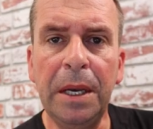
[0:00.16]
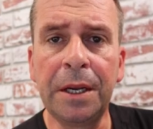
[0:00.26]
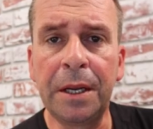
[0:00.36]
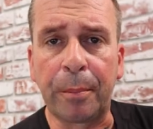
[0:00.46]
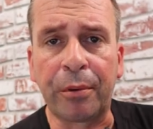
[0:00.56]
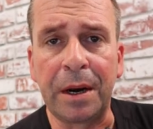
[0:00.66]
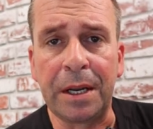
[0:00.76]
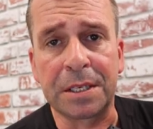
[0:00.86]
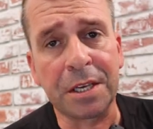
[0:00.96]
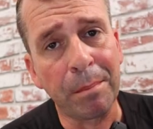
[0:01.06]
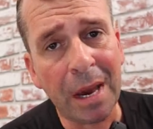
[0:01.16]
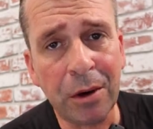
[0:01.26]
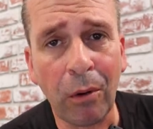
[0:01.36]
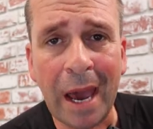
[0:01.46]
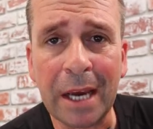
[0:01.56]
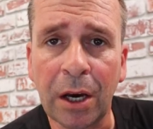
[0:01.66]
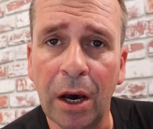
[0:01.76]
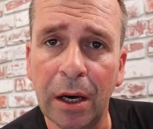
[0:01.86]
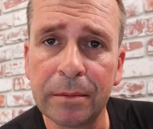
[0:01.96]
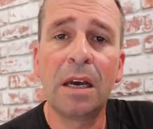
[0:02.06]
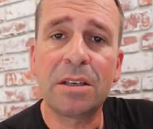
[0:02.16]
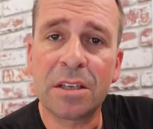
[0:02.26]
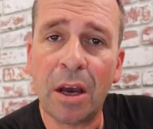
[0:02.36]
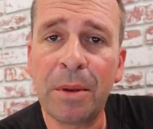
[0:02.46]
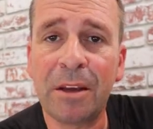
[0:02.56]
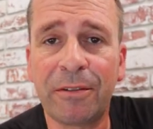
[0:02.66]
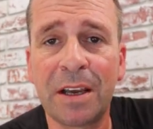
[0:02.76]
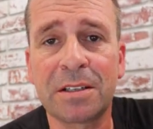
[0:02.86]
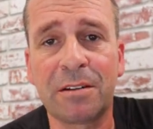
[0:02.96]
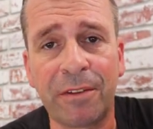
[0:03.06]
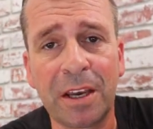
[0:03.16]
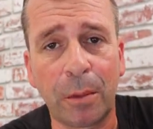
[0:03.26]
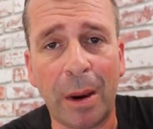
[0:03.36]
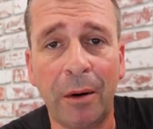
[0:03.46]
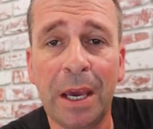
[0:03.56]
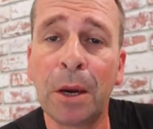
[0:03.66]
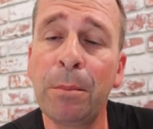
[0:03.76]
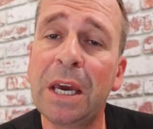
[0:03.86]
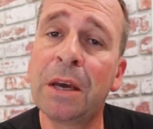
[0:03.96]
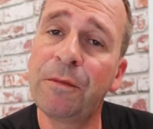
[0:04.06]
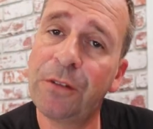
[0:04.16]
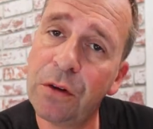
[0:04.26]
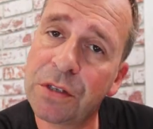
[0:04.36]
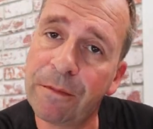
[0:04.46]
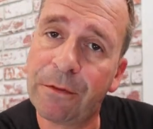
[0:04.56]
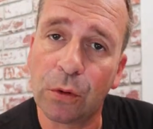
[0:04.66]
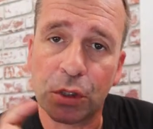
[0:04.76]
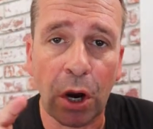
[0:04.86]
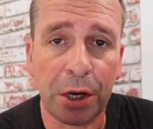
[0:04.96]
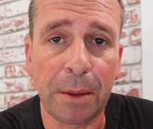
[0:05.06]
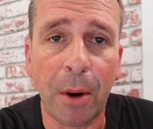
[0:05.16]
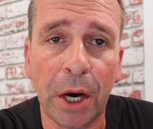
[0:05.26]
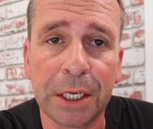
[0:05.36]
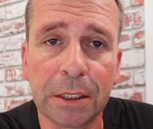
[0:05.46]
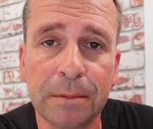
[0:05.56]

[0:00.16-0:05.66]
Being an apprentice can make your head hurt. There's so many things to think about, it can be confusing for your tiny mind.